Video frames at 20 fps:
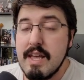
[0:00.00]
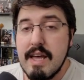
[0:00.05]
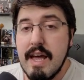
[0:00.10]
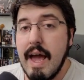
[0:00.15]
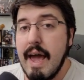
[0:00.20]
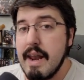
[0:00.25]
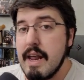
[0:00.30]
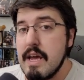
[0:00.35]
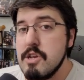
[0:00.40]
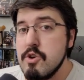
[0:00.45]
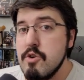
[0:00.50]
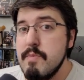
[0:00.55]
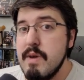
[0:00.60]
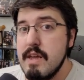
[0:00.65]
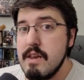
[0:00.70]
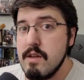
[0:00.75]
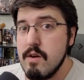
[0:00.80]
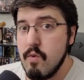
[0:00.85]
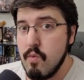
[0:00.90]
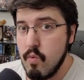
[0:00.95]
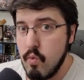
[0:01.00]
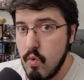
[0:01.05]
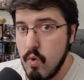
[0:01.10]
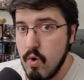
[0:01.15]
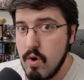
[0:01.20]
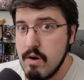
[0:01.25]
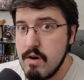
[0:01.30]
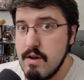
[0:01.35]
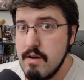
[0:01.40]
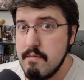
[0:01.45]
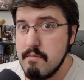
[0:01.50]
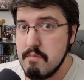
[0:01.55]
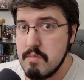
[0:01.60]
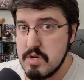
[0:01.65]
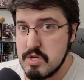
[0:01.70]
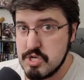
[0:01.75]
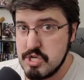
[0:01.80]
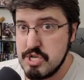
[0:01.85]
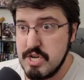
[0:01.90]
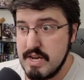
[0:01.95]
And I do mean War
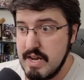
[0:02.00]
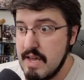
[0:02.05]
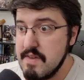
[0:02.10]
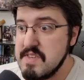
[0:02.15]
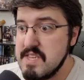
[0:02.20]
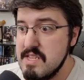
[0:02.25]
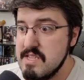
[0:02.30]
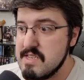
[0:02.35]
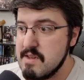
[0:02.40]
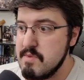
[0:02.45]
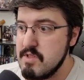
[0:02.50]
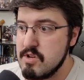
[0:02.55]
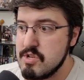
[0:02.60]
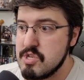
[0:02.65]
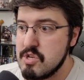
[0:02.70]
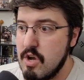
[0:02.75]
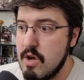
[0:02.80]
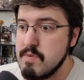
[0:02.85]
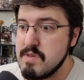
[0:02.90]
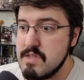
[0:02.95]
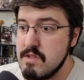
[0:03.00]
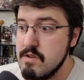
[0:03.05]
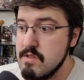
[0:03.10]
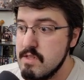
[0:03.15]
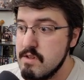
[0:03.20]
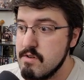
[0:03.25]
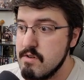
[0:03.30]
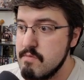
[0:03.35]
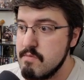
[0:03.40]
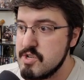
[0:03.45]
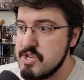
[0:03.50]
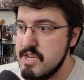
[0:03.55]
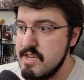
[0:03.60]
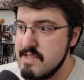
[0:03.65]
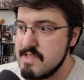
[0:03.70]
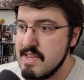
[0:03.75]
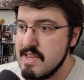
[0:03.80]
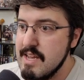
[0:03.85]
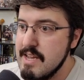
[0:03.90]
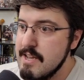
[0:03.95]
Machine. I've seen some of their sculpts and they're literal machines.